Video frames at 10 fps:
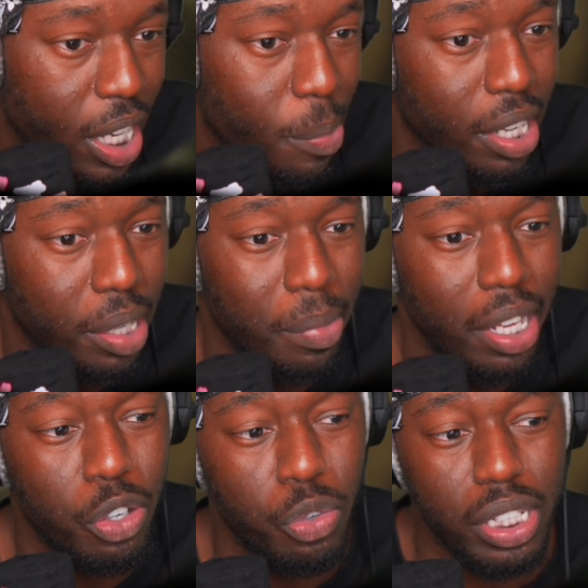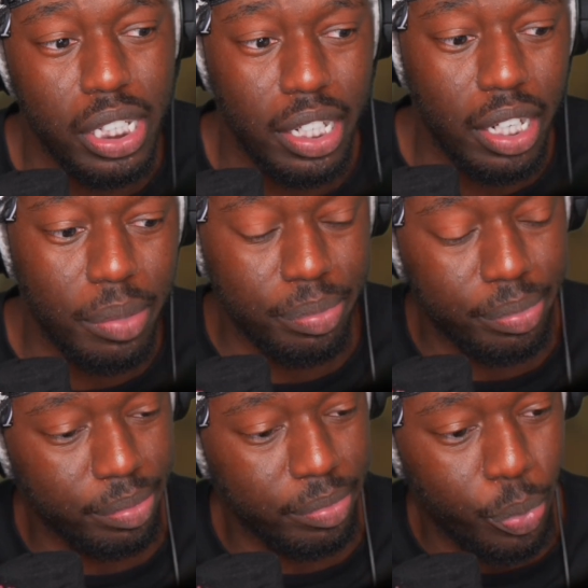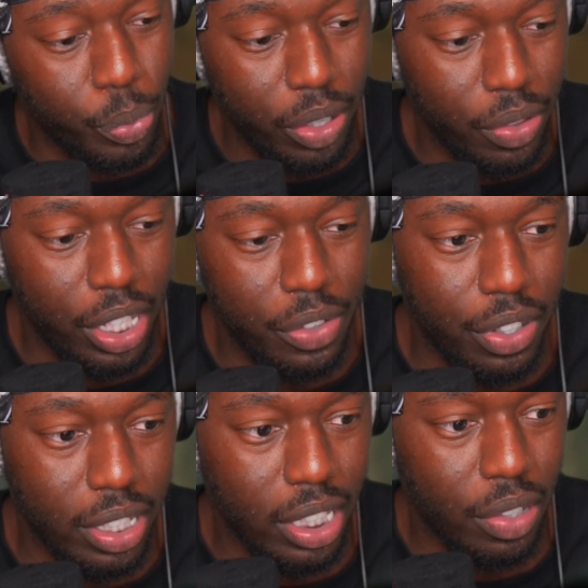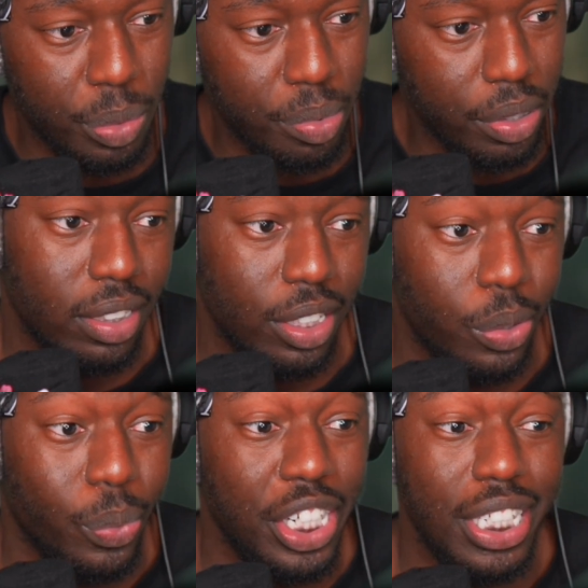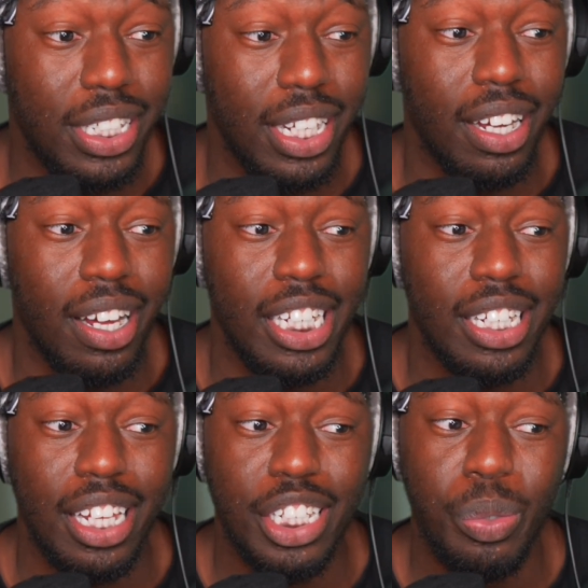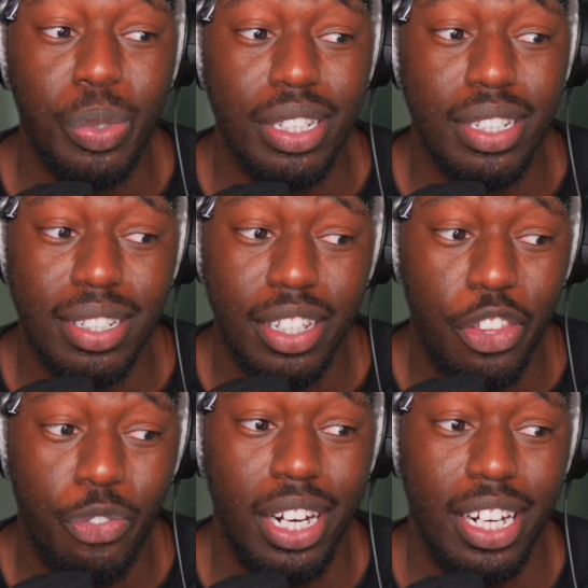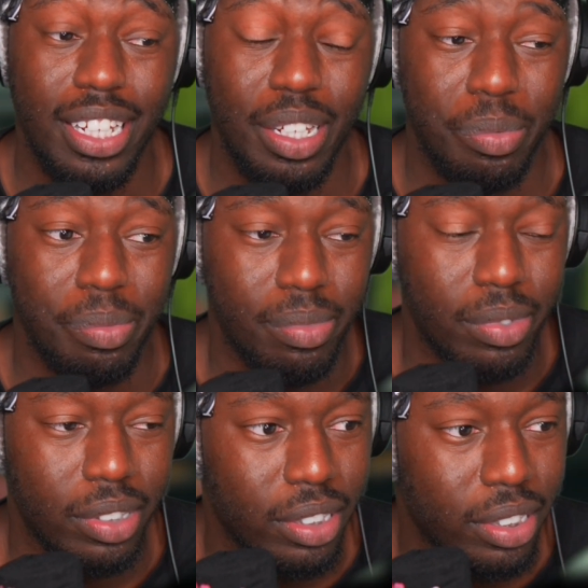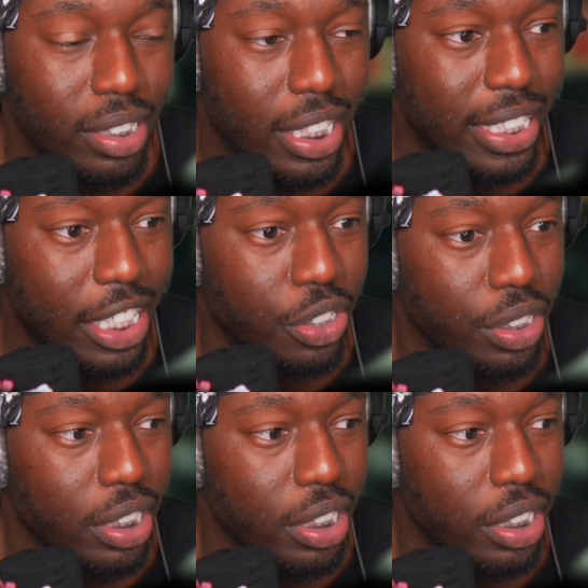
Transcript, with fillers: about it, men are really dumb. We don't think for ourselves, bro. The way she said honey, like she was threatening him. Essentially,